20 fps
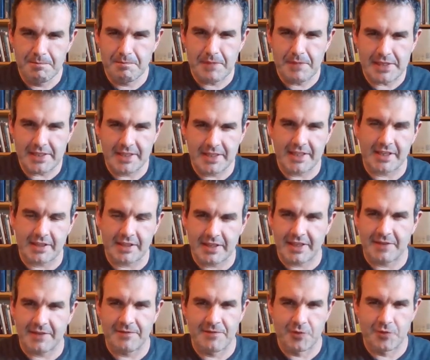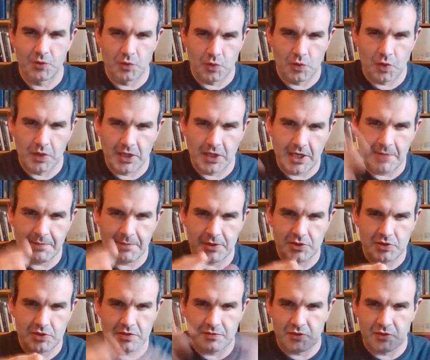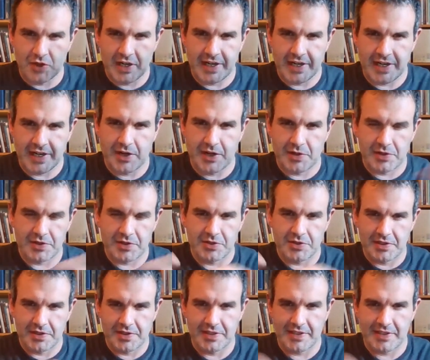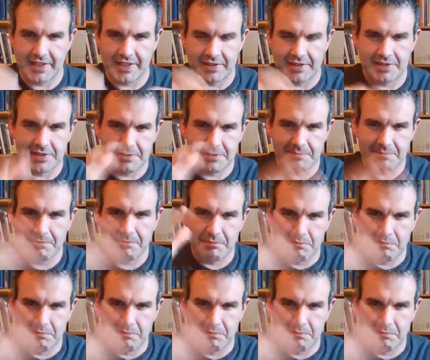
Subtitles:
basically like a fruit roll up, you sort of dry it out and you turn it into like this